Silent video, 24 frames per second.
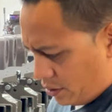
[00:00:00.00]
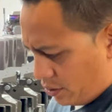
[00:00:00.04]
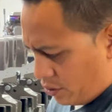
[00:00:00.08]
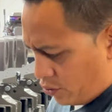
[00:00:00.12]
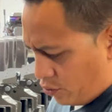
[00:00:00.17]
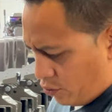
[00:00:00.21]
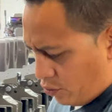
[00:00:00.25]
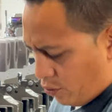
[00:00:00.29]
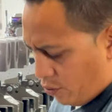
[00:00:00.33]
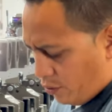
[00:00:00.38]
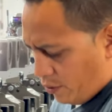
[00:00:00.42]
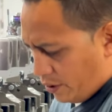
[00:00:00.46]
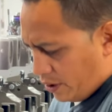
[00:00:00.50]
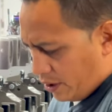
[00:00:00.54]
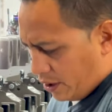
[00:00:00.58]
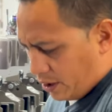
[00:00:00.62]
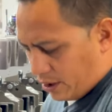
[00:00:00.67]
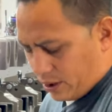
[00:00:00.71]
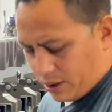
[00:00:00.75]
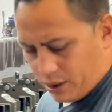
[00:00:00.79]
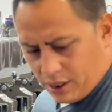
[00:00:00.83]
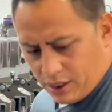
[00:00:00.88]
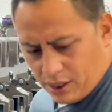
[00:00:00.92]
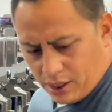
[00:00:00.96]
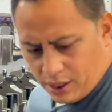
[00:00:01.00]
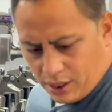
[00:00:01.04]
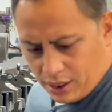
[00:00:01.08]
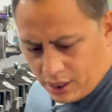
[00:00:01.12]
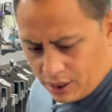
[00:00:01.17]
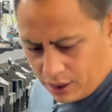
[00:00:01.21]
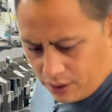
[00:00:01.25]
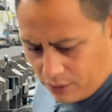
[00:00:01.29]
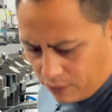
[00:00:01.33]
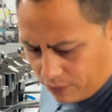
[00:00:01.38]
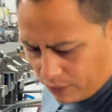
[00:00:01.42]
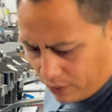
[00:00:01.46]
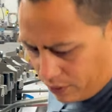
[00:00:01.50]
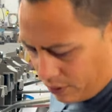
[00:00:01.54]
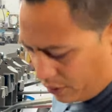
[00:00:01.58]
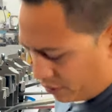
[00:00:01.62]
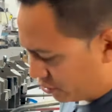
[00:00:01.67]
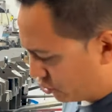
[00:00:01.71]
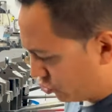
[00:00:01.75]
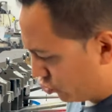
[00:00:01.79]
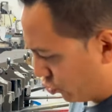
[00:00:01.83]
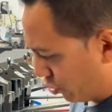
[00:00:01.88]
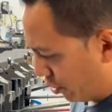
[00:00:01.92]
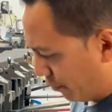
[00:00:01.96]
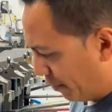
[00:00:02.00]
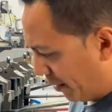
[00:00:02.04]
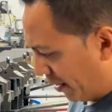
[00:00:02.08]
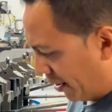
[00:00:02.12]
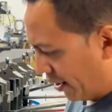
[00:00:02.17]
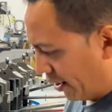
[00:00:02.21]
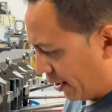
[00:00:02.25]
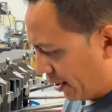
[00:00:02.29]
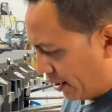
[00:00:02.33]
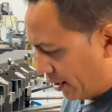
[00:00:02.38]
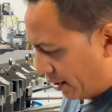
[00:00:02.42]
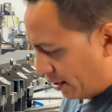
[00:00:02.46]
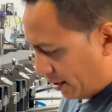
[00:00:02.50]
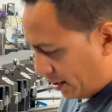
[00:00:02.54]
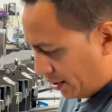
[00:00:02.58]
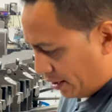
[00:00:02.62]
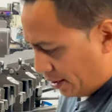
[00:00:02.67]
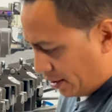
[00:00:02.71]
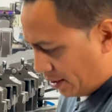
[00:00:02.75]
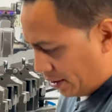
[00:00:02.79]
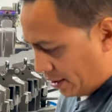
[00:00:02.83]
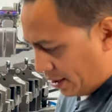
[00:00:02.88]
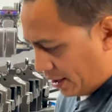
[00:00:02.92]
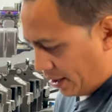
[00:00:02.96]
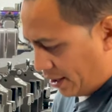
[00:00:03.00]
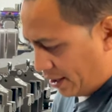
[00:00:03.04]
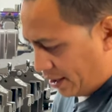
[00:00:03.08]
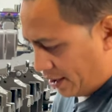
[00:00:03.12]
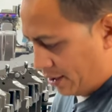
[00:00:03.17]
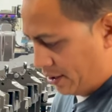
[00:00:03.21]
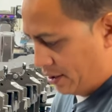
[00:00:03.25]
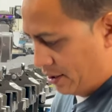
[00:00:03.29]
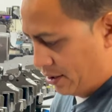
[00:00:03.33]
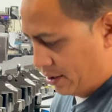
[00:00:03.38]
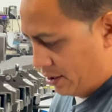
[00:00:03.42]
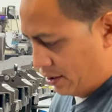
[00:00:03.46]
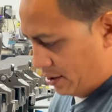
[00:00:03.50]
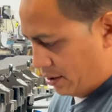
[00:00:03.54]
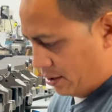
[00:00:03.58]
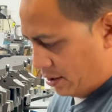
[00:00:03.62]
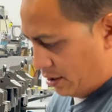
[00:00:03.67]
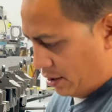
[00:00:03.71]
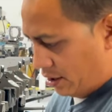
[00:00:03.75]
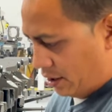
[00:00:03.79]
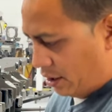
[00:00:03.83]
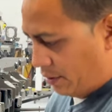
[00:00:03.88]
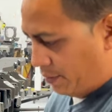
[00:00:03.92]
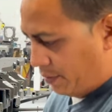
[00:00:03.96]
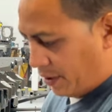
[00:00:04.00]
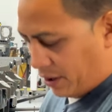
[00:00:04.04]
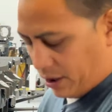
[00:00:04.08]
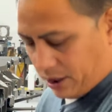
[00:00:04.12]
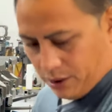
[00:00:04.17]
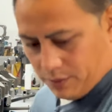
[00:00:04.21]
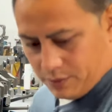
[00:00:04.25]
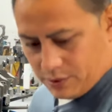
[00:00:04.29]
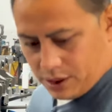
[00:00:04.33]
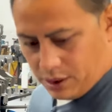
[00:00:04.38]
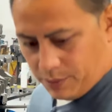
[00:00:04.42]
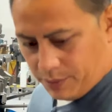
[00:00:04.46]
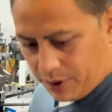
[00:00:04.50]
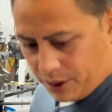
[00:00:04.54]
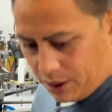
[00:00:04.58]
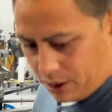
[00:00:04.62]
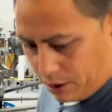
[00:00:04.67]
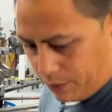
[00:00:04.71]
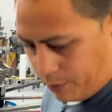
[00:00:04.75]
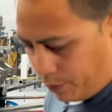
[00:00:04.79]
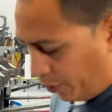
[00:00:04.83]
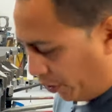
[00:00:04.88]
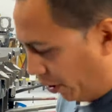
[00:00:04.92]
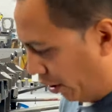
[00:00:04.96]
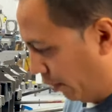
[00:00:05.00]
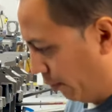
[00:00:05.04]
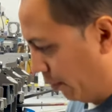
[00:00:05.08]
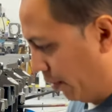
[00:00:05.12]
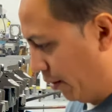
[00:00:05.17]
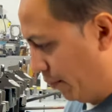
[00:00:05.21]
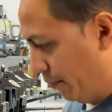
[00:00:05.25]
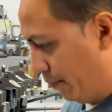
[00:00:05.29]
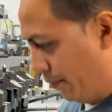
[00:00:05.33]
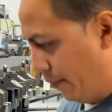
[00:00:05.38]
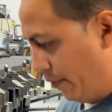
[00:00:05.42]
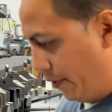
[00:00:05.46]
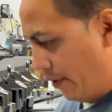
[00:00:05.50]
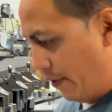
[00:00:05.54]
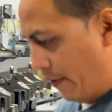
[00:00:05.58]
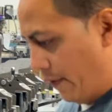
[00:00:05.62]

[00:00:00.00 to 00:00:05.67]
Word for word: ruining the head or stripping it and then it becomes a bigger problem.